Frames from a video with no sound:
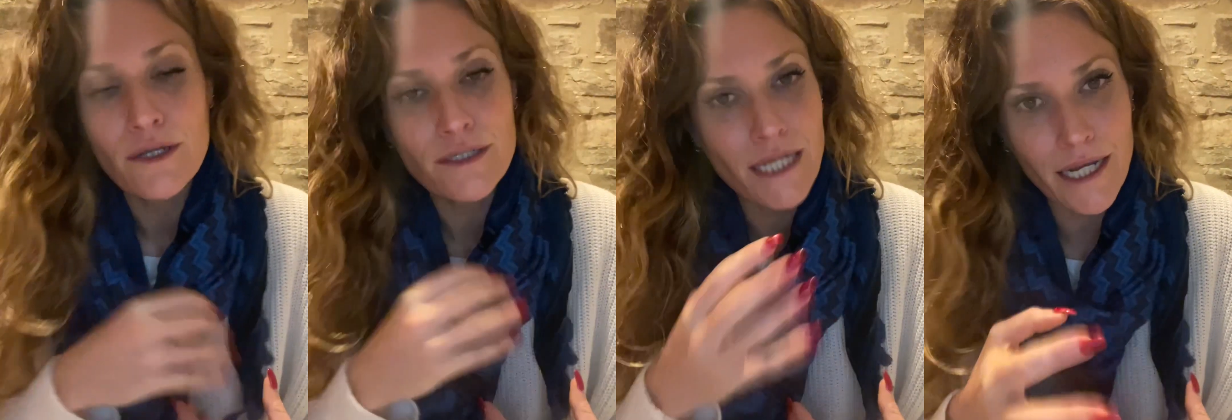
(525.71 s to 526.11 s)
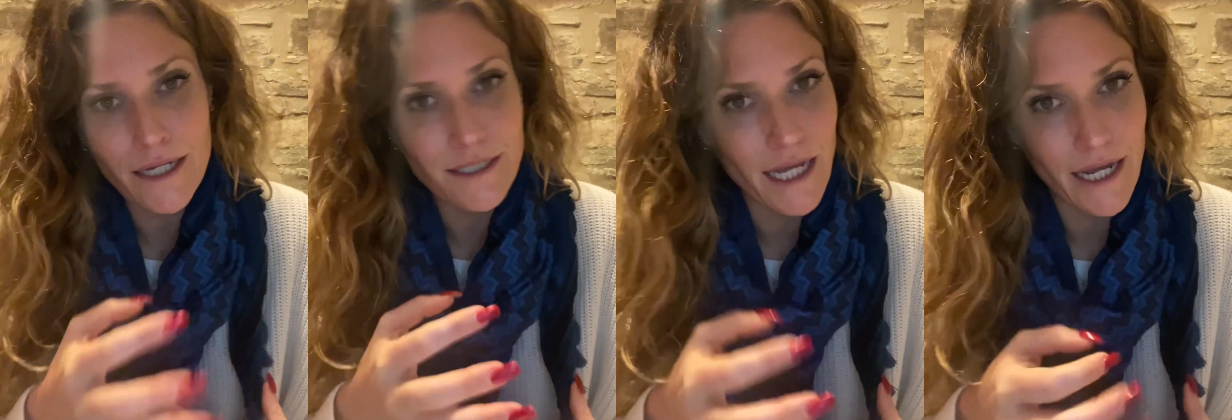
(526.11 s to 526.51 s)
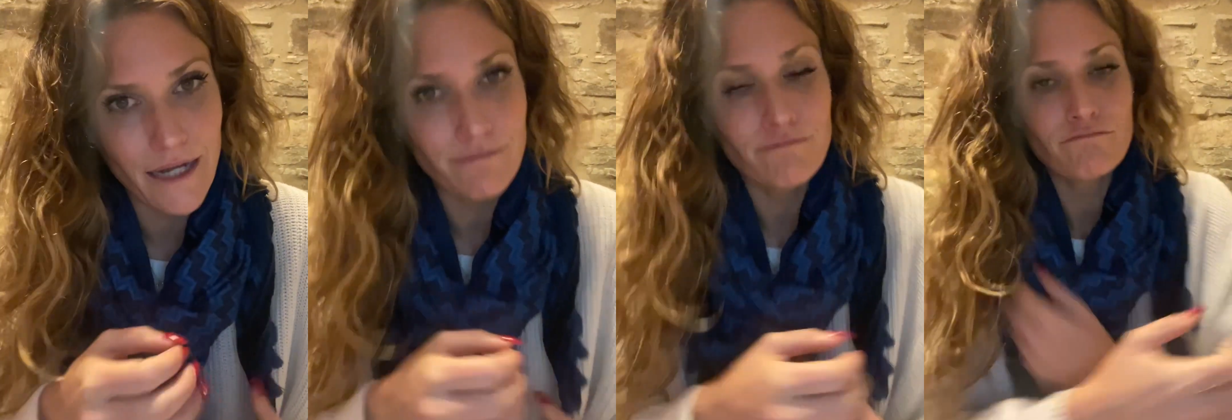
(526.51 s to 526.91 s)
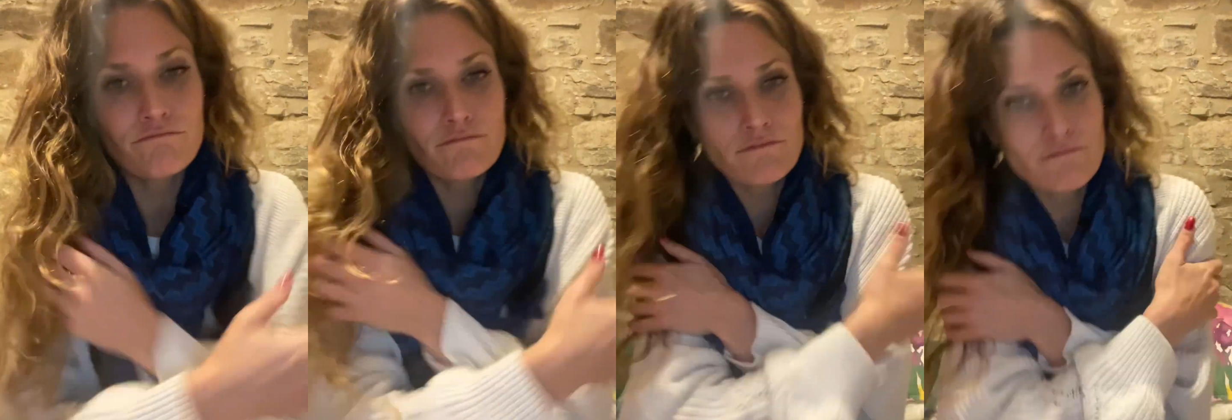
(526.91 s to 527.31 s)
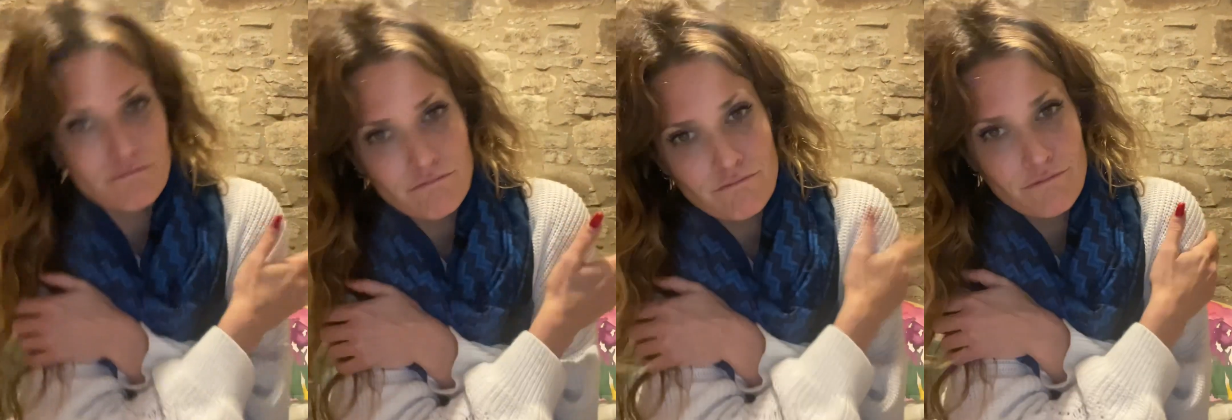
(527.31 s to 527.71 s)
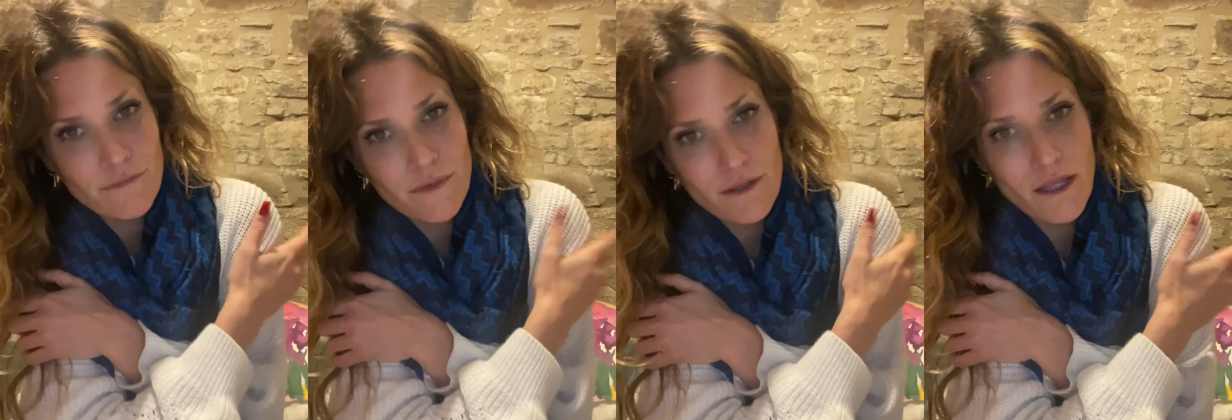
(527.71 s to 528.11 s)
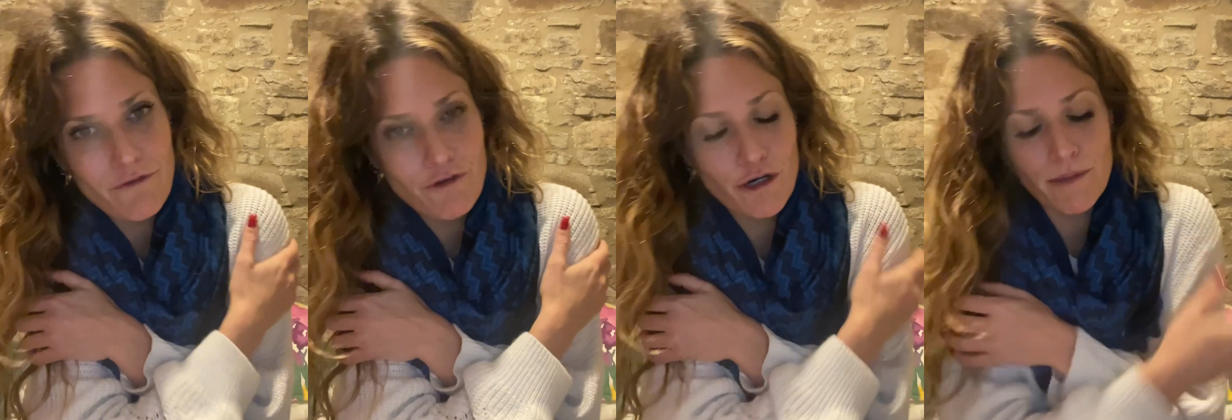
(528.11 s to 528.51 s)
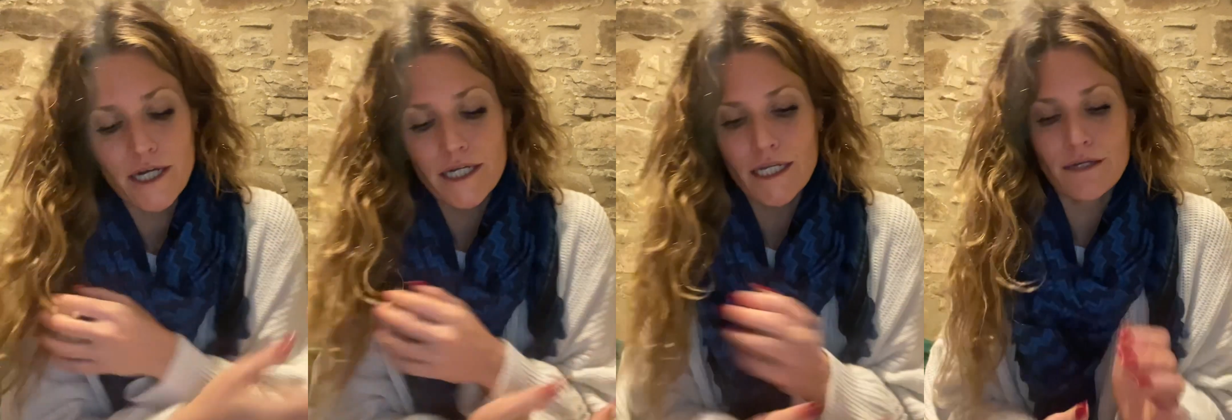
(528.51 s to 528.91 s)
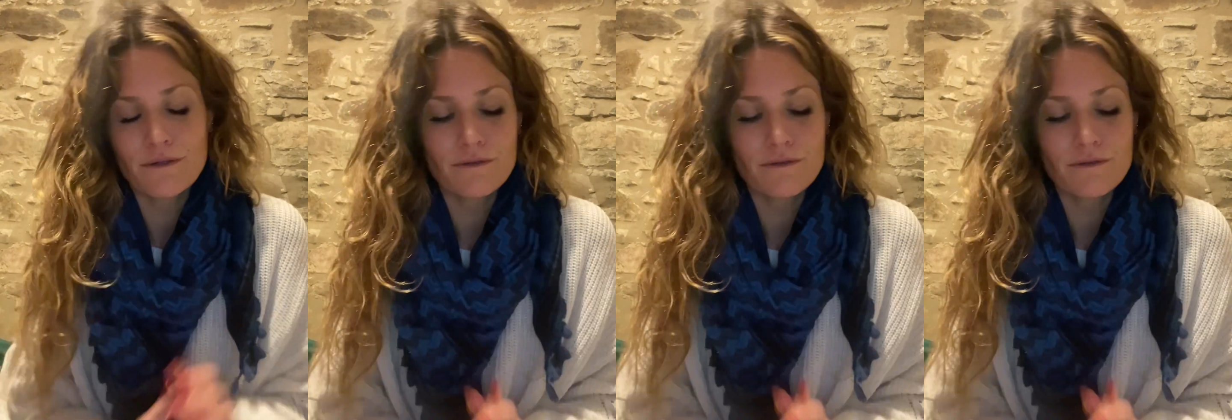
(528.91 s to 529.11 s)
Take a day. Love your body.